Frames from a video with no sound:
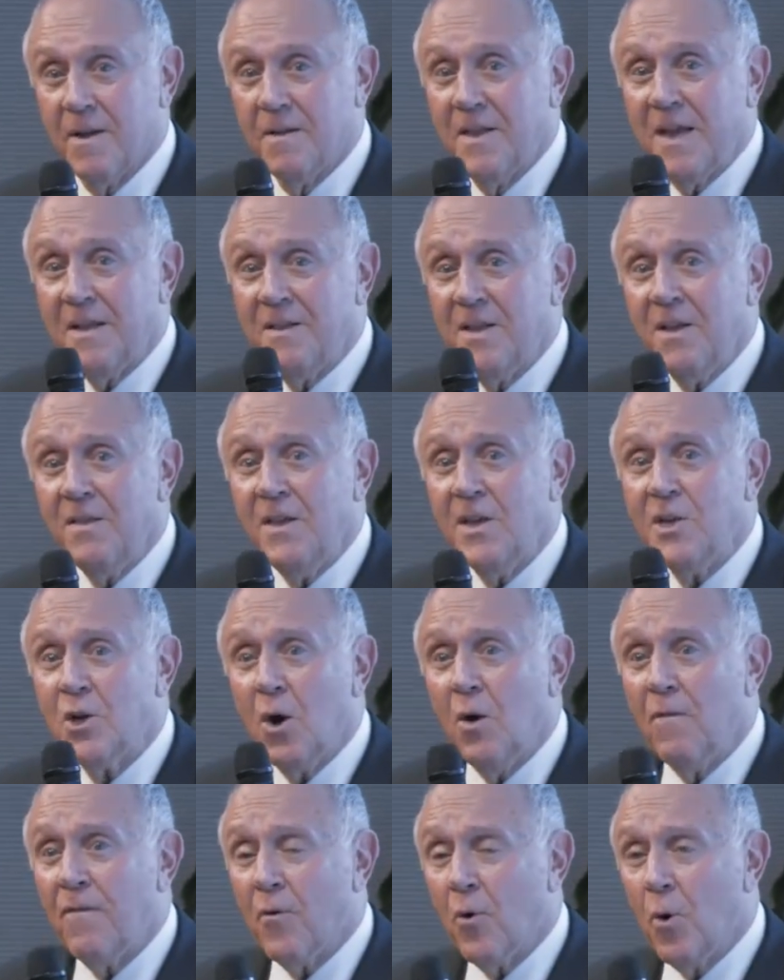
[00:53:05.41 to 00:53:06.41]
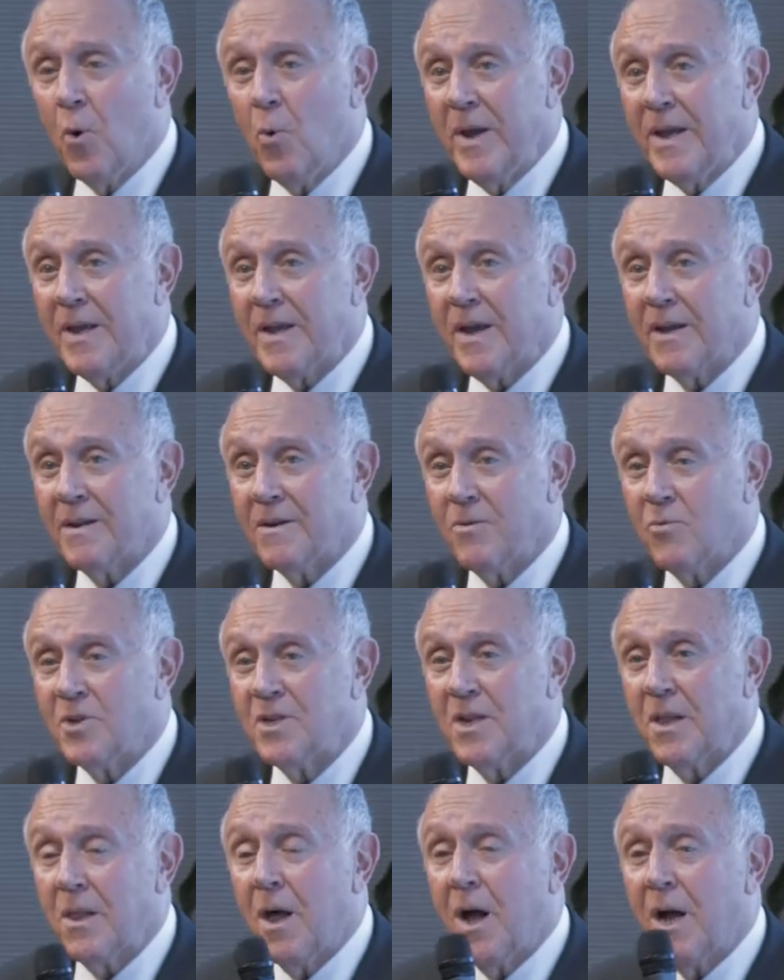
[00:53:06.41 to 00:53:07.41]
They did this over a weekend. It
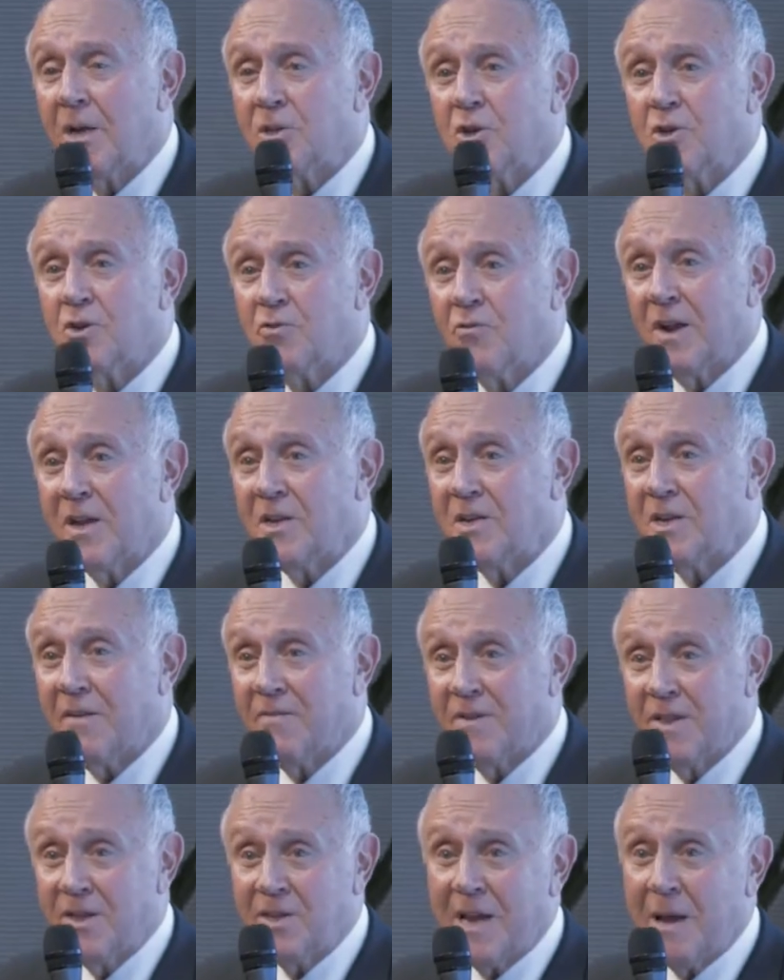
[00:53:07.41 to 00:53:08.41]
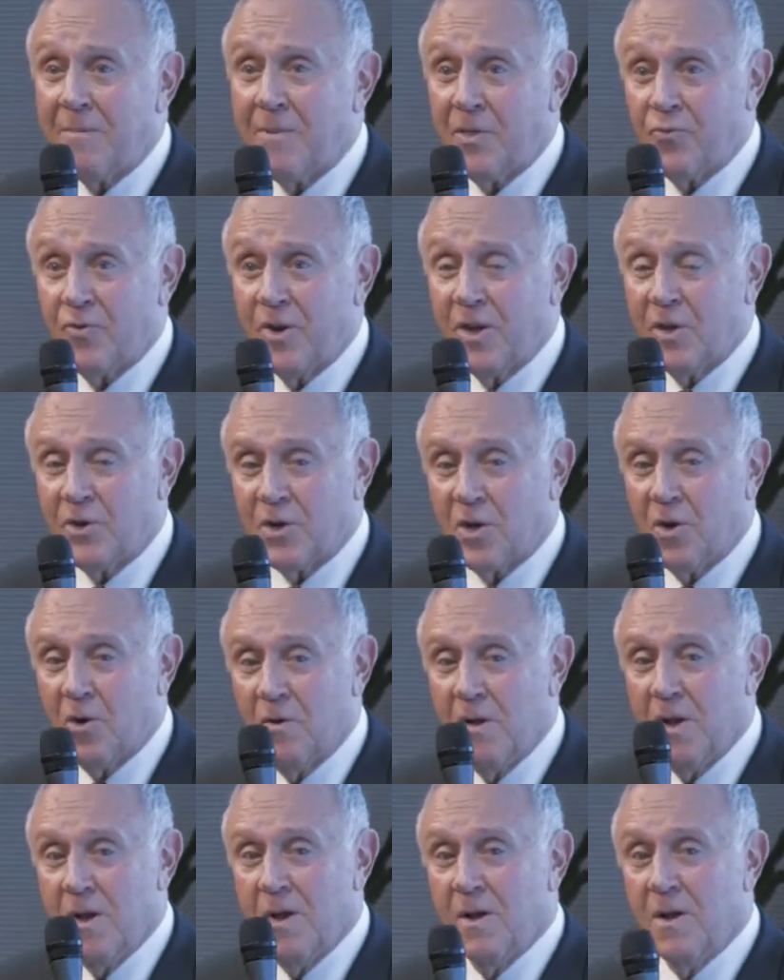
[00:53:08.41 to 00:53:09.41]
was the largest raise ever. This happened three years
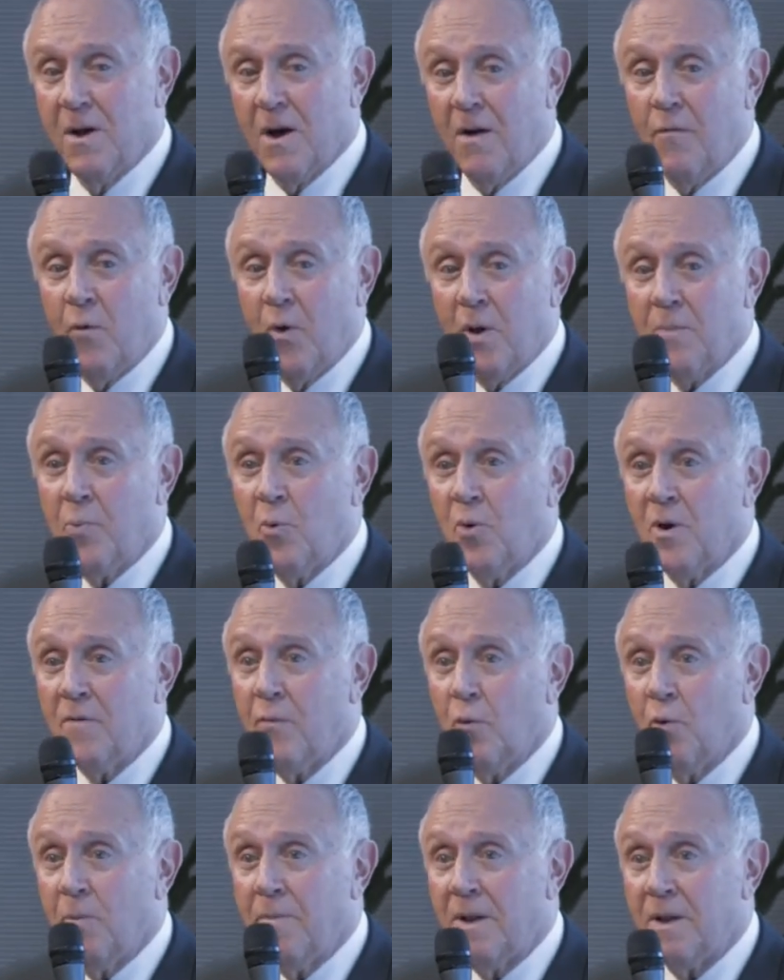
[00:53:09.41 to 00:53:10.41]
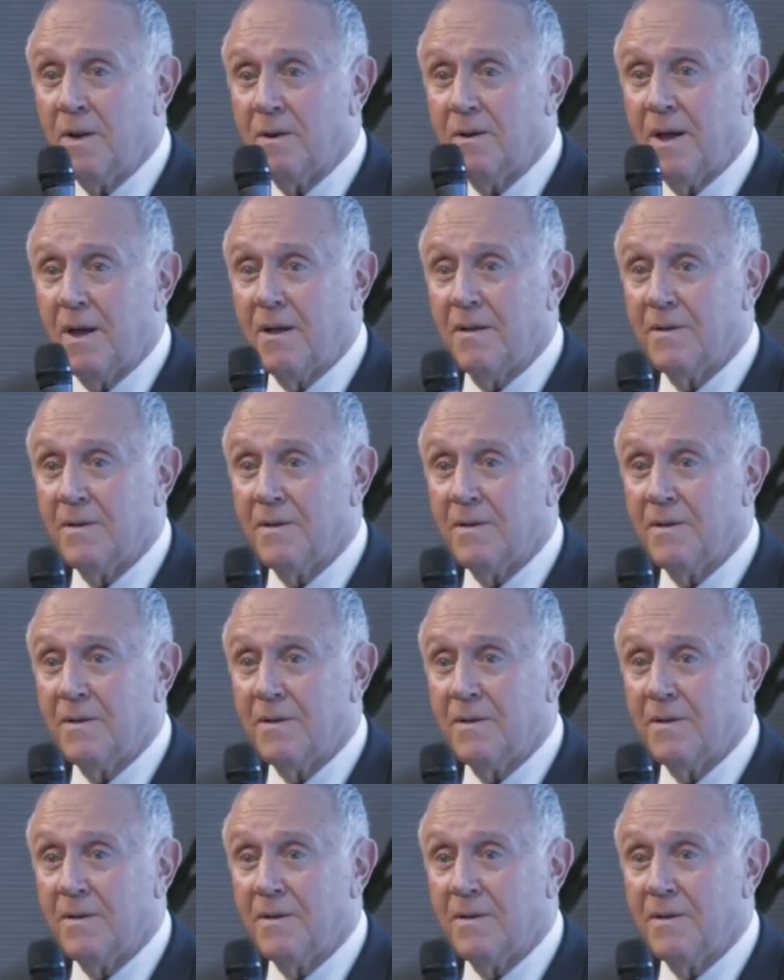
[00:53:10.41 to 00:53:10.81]
ago of $1.4 million.